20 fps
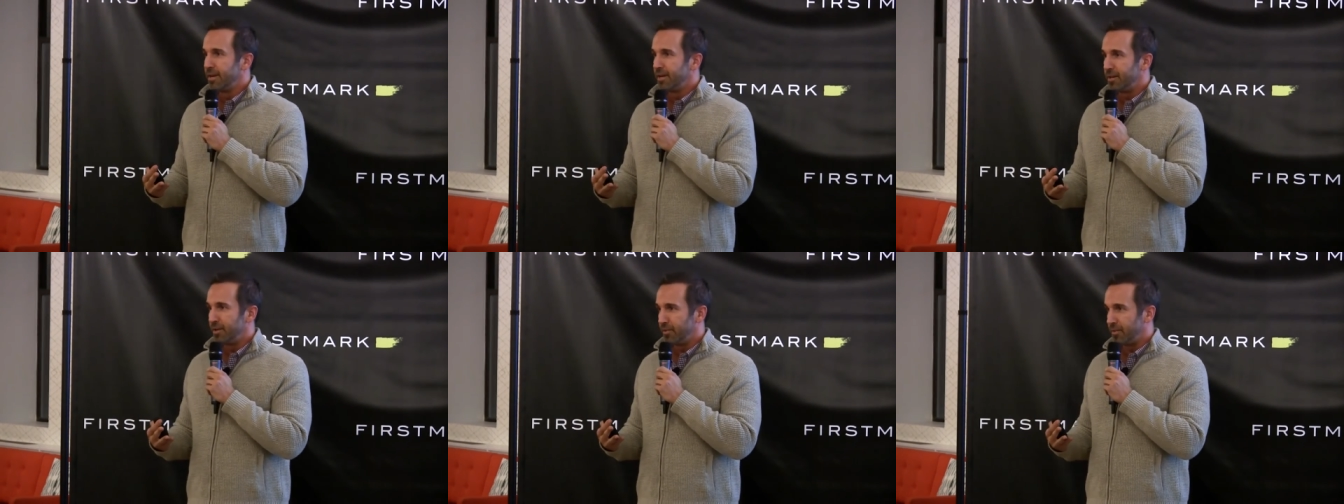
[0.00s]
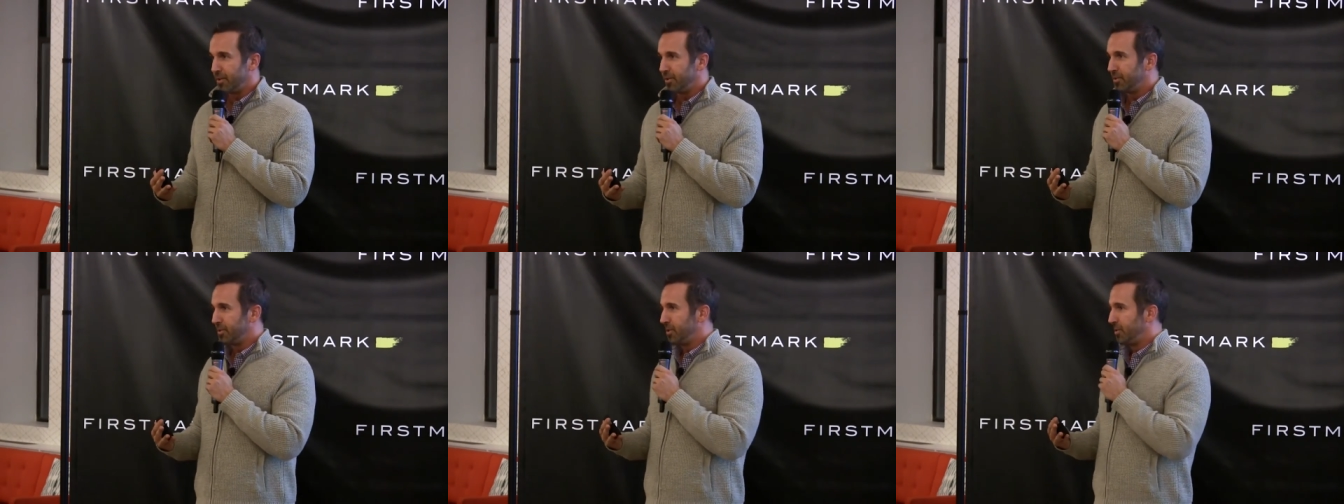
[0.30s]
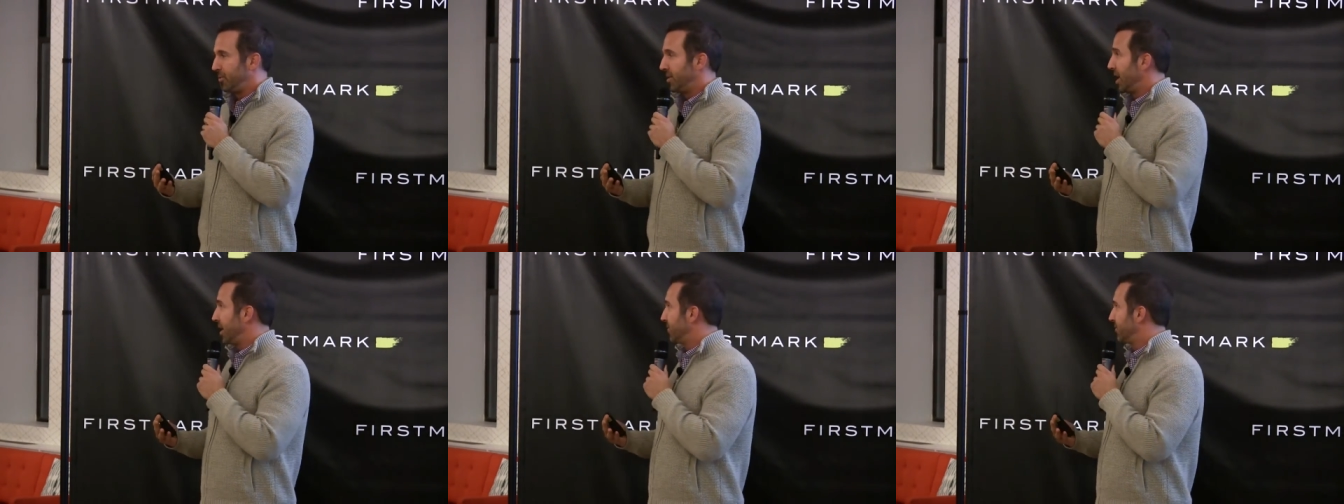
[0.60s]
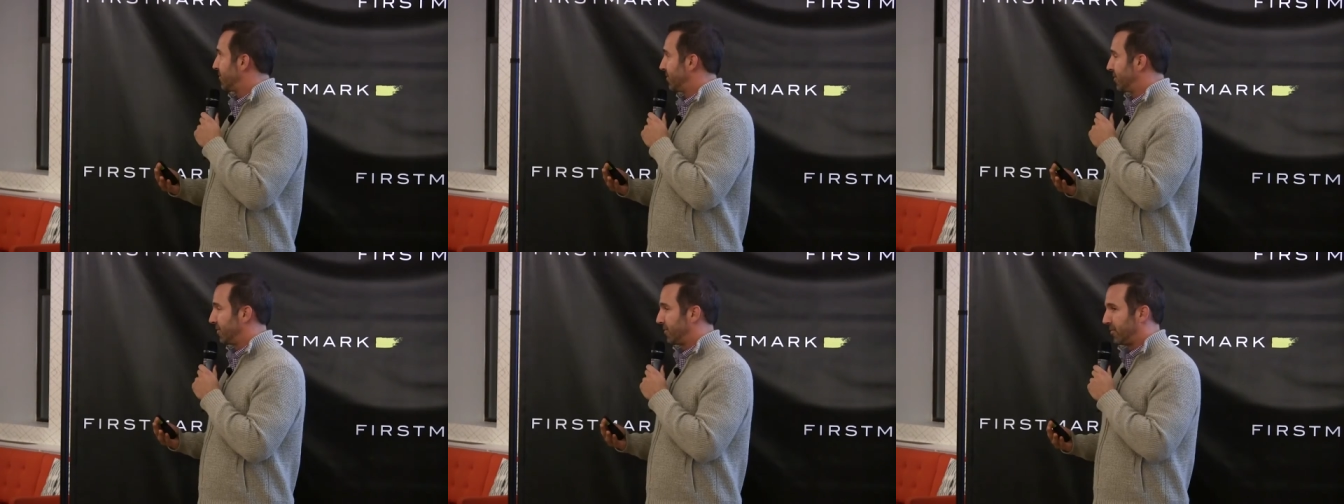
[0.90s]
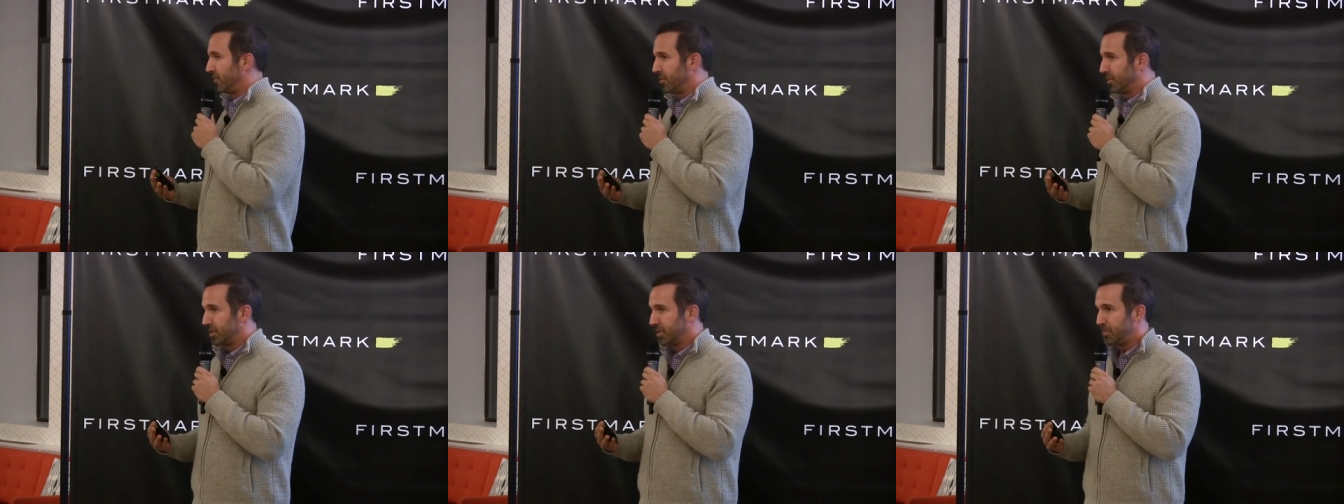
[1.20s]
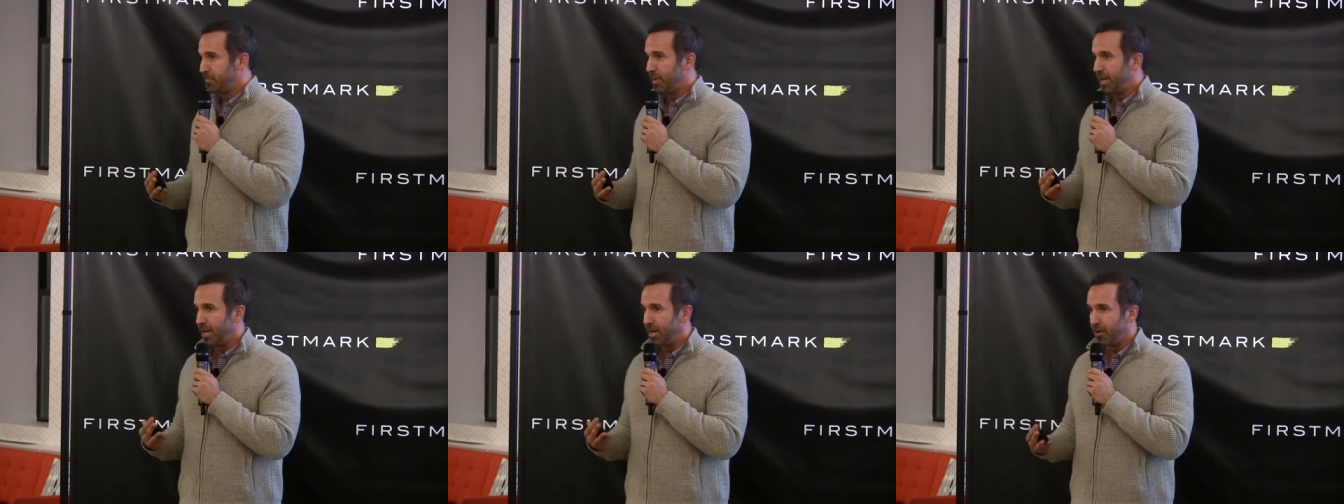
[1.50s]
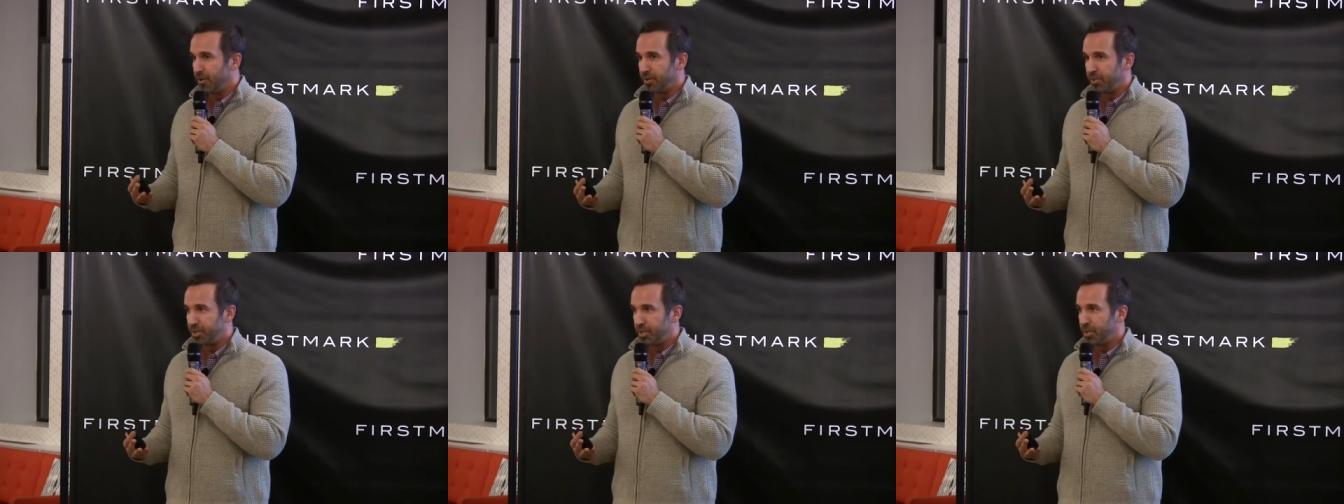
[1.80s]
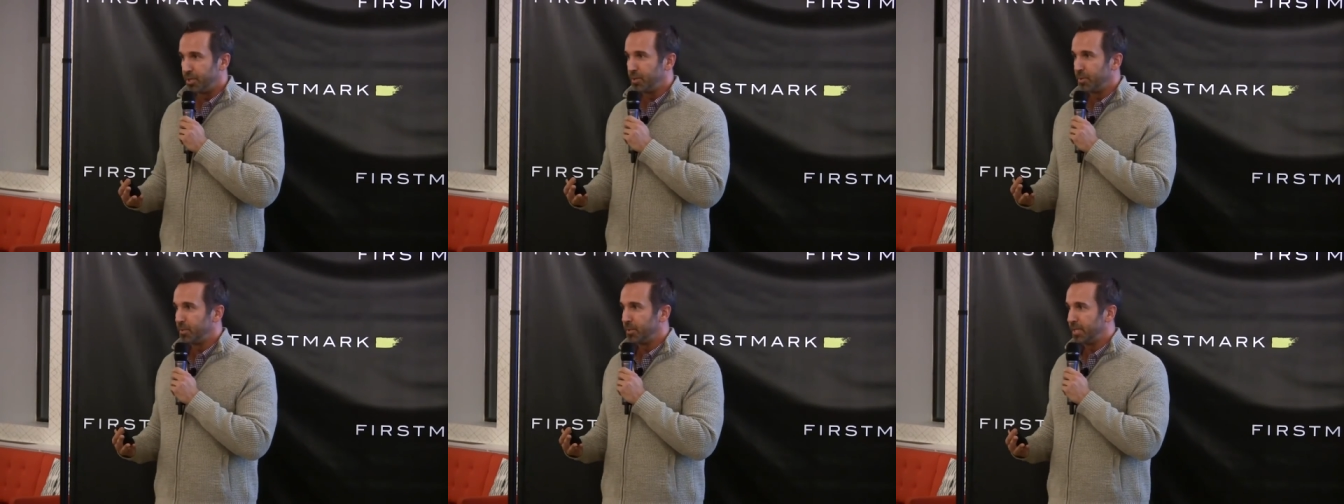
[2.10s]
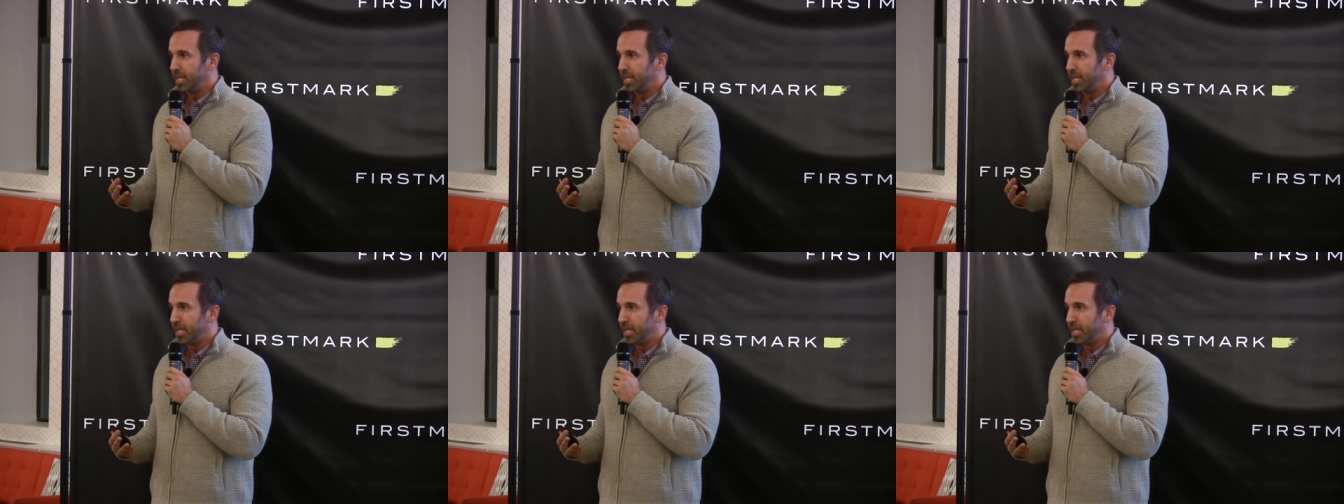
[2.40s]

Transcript: you know, they'll do that for the first minute or two,